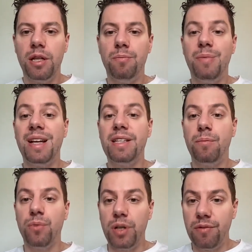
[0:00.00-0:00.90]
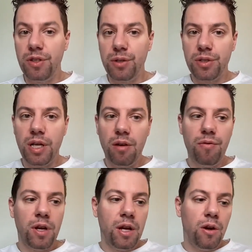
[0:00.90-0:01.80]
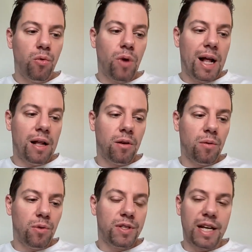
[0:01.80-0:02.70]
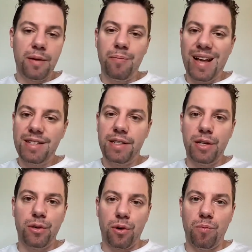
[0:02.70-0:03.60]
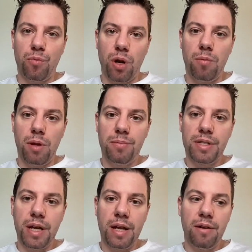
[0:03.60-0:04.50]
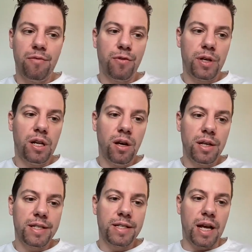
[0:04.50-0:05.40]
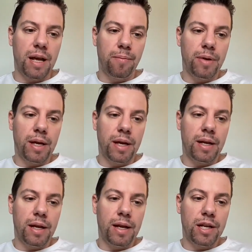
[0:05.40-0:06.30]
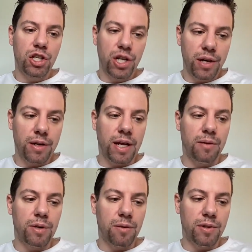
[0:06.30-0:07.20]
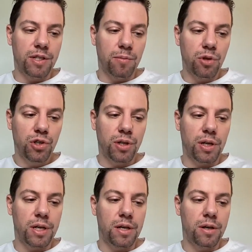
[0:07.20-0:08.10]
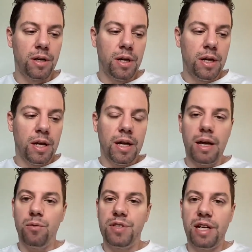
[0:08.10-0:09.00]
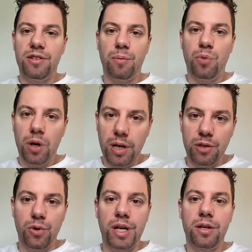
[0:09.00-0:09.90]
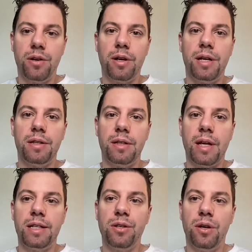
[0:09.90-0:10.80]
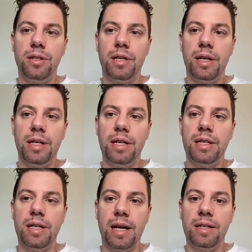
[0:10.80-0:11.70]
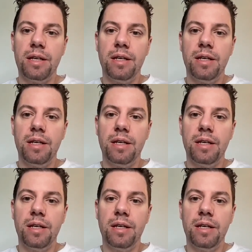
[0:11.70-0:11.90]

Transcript: make them believe in yourself, while almost like masking your own problems. And for the longest time, and, and I share that when I was an emotional leader, I was also a party drinker, and I thought that I needed that